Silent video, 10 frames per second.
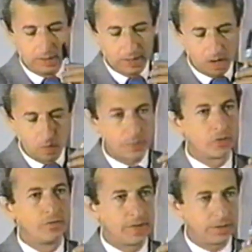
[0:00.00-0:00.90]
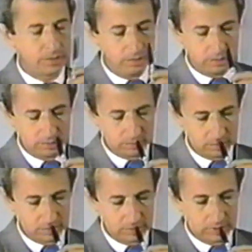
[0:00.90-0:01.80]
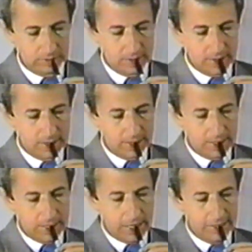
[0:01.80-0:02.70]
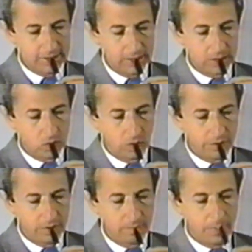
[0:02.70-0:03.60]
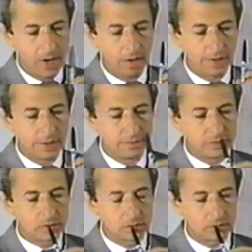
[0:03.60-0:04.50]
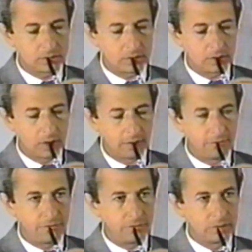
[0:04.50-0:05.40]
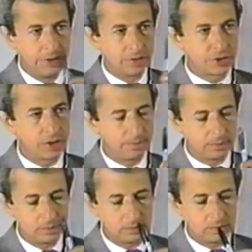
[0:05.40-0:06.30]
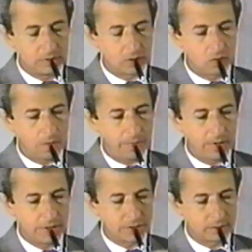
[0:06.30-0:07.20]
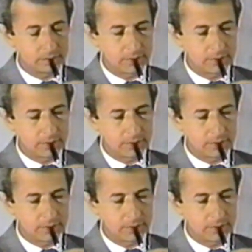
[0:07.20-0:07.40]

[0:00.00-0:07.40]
And I will prove that to you. I think one of the imperatives of leadership in a corporation